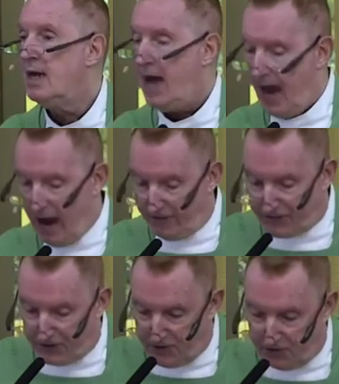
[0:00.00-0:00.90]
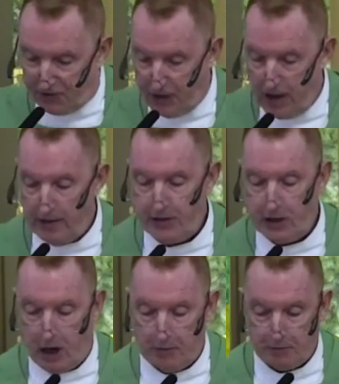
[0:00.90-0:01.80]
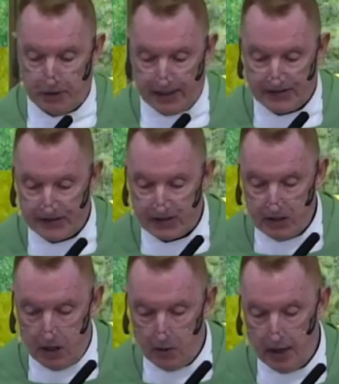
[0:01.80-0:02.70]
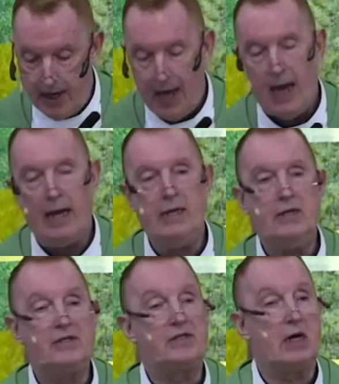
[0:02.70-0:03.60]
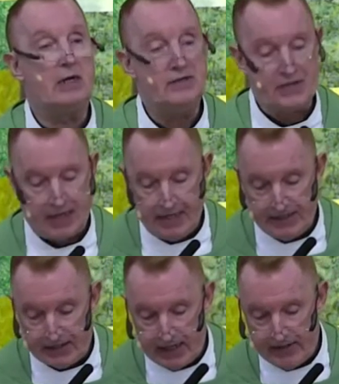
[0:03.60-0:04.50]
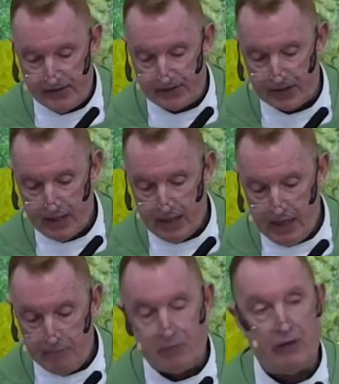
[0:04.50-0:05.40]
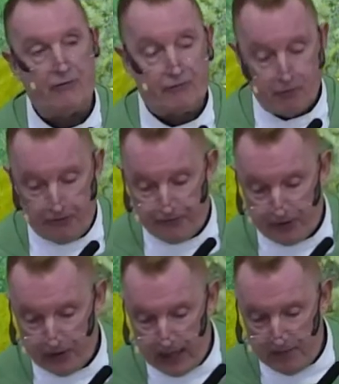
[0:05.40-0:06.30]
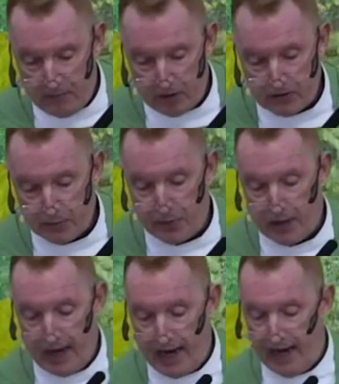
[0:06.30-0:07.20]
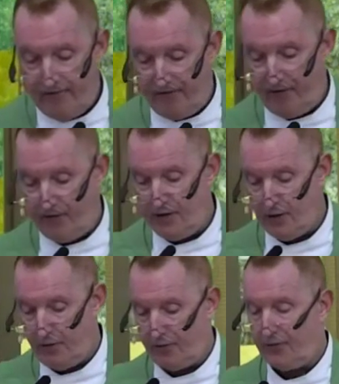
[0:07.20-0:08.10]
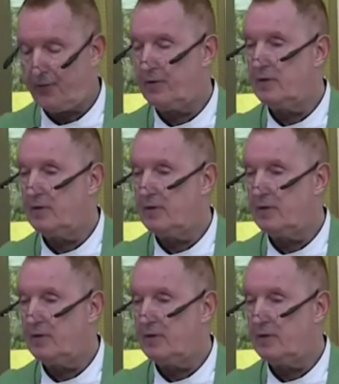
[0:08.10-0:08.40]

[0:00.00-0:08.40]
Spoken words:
After the flood, God blesses Noah and his sons, and he says, "Be fruitful and multiply and fill the earth."